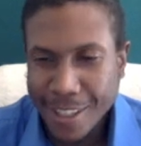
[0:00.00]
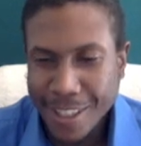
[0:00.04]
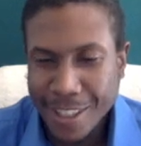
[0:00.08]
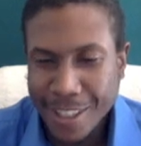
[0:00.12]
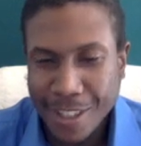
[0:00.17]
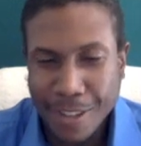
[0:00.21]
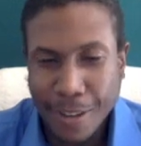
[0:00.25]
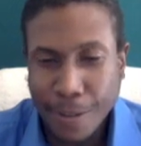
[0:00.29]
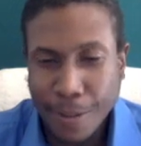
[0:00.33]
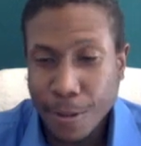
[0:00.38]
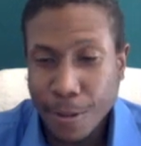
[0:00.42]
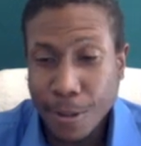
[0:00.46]
You
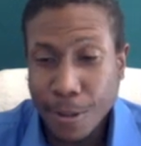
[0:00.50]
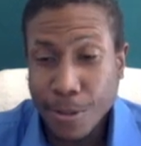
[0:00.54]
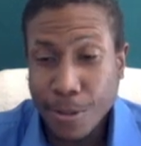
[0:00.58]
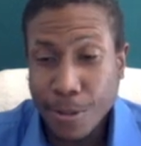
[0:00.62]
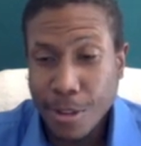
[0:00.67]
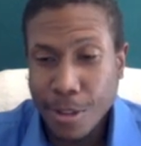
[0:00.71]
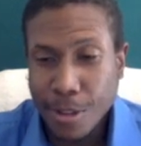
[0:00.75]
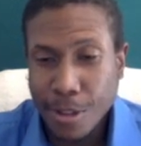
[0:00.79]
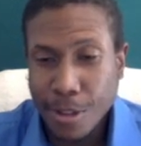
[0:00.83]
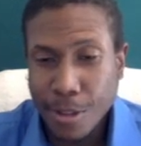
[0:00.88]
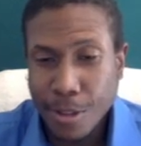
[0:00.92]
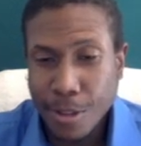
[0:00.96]
don't have to do
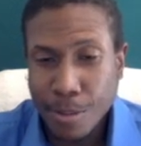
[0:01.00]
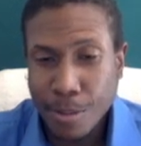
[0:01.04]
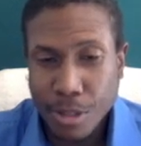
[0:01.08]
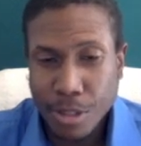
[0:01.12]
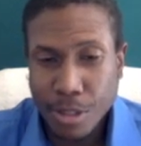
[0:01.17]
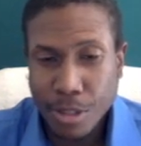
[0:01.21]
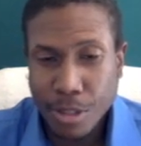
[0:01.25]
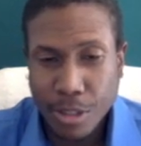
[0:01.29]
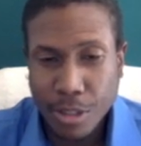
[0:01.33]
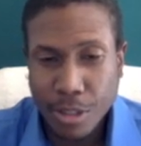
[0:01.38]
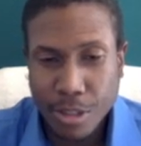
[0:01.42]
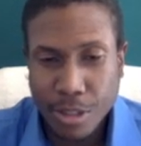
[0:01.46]
anything
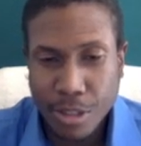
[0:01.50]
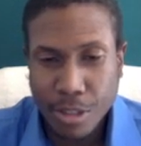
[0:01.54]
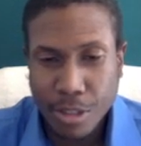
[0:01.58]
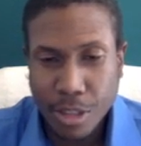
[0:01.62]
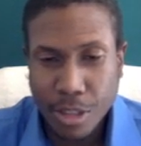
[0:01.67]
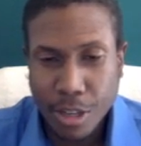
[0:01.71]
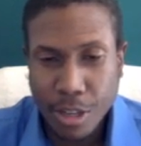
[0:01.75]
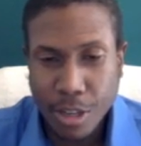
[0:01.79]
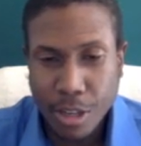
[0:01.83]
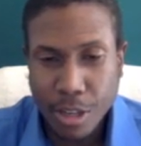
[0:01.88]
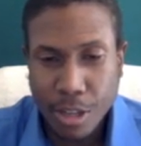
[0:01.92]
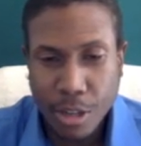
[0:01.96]
besides just let
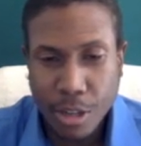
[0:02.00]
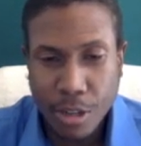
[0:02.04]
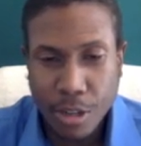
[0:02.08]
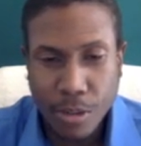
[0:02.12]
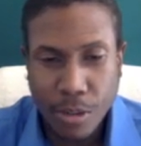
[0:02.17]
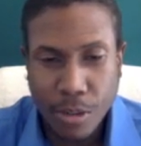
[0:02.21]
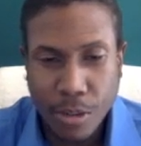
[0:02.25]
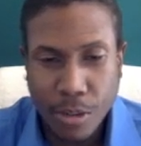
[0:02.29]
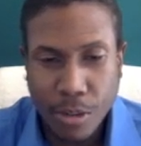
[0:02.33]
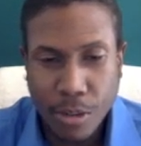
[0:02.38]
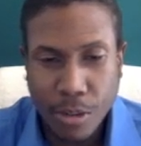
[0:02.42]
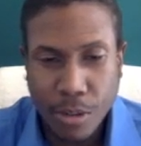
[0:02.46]
it go.
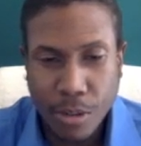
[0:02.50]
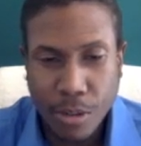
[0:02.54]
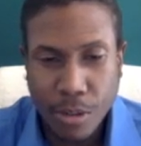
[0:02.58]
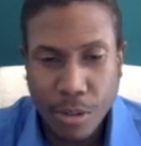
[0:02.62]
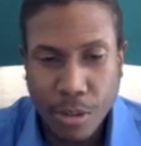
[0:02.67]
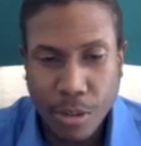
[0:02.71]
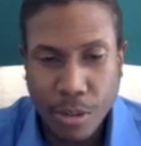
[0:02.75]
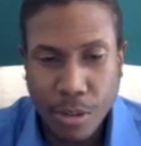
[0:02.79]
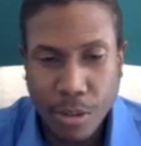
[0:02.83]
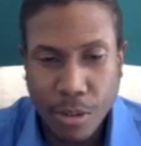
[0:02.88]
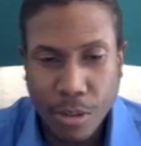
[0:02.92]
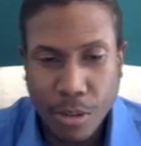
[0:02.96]

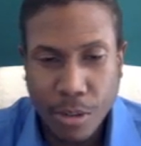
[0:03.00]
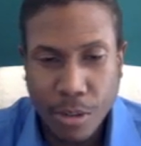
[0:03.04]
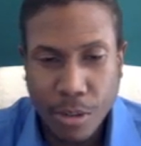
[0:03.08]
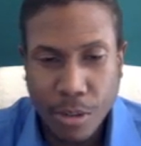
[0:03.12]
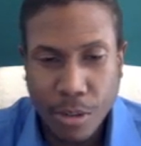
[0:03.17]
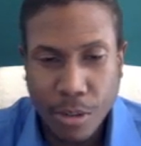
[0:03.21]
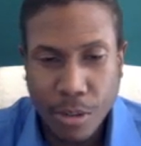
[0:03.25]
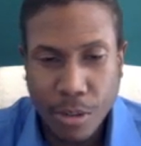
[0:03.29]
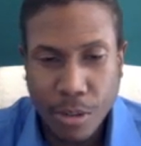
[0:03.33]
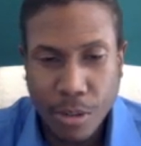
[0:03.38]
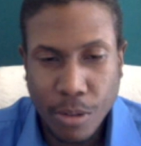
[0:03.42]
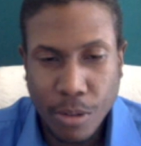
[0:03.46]

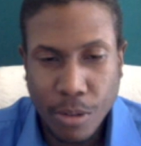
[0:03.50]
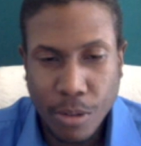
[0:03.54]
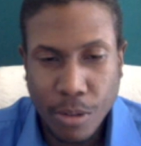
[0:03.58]
And